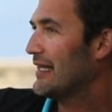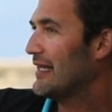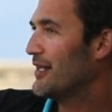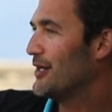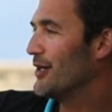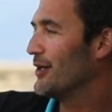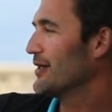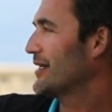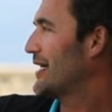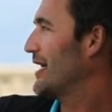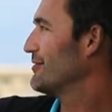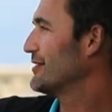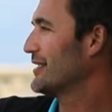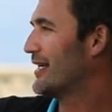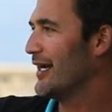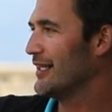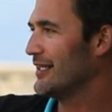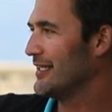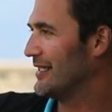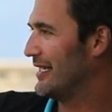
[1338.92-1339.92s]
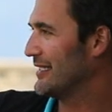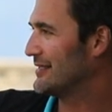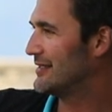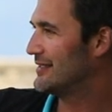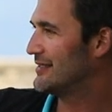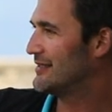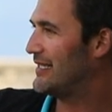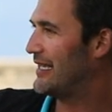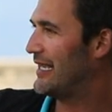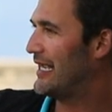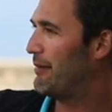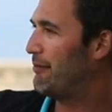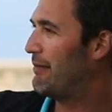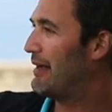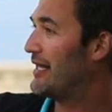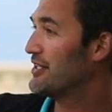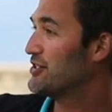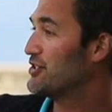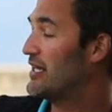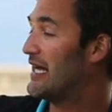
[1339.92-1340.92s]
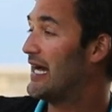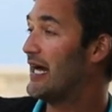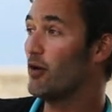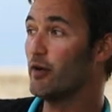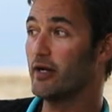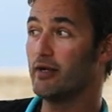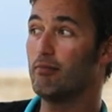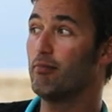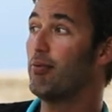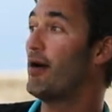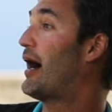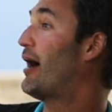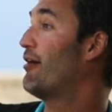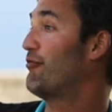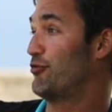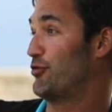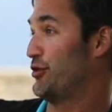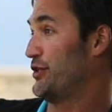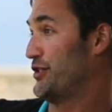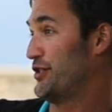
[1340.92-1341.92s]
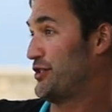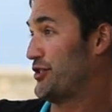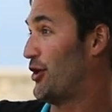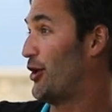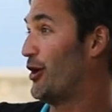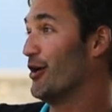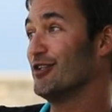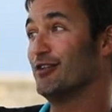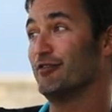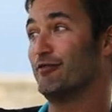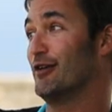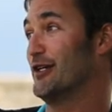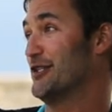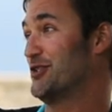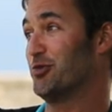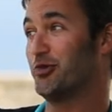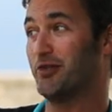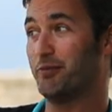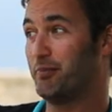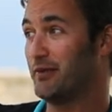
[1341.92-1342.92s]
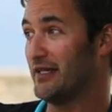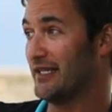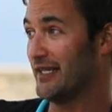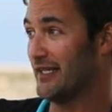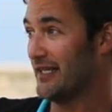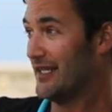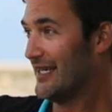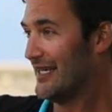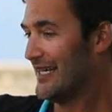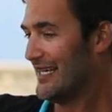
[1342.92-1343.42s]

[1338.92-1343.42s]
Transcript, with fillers: you know, Kevin Kelly likes to say, imagine how impoverished all of us would be